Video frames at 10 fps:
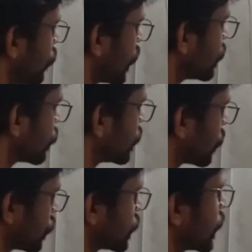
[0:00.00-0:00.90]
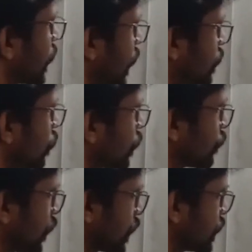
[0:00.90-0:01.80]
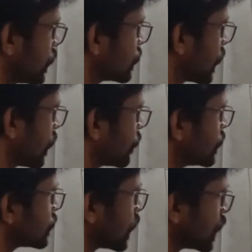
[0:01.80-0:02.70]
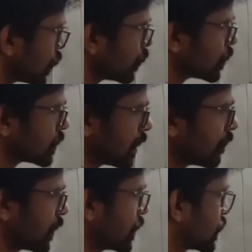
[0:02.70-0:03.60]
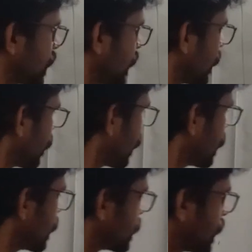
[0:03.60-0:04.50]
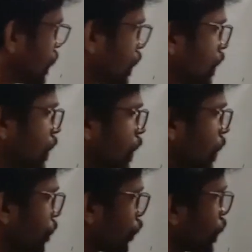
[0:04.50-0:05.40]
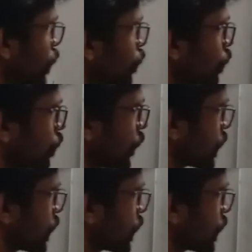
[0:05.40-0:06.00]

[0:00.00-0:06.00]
went to the positional encoding vectors have been sent to self-attention layer. Say the new